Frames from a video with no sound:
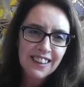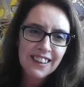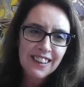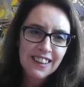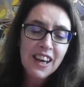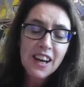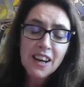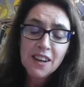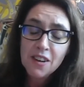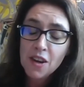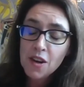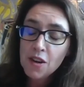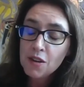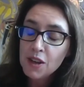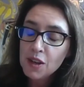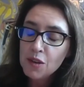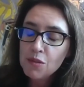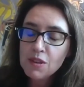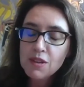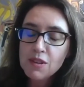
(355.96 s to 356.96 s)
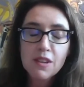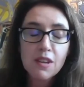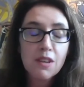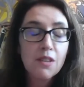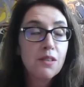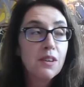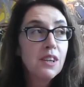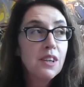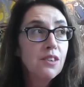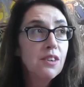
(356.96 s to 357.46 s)
Yeah, no, it was
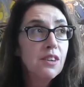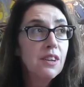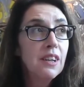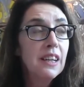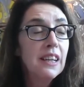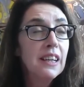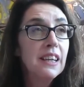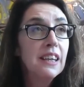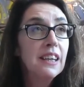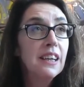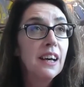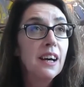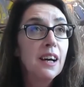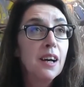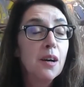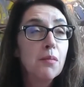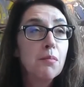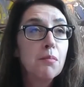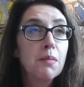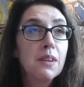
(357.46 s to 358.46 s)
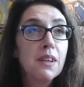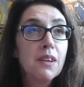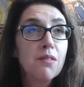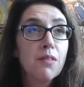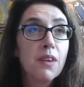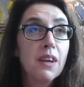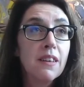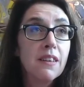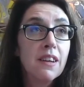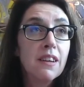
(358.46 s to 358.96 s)
originally in
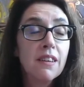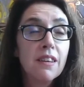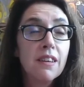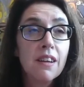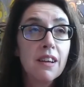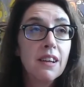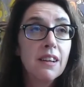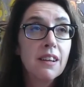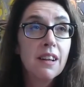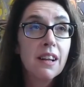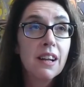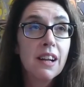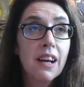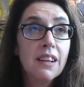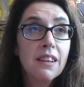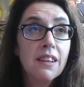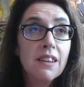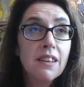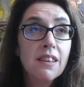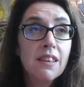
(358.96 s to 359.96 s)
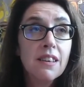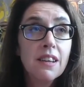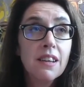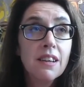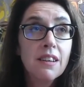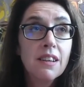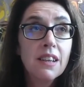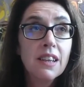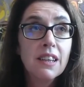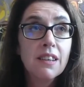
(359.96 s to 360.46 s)
the
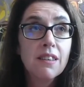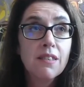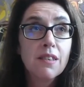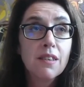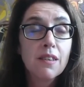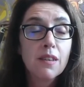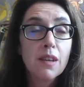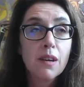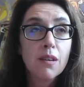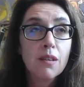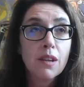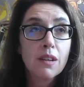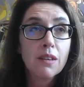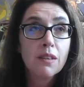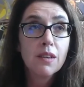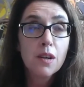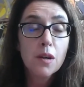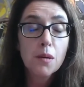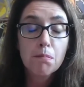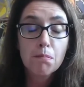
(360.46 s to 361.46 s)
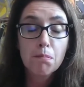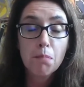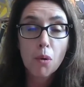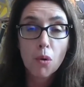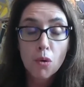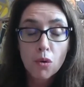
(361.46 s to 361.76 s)
1930s, the term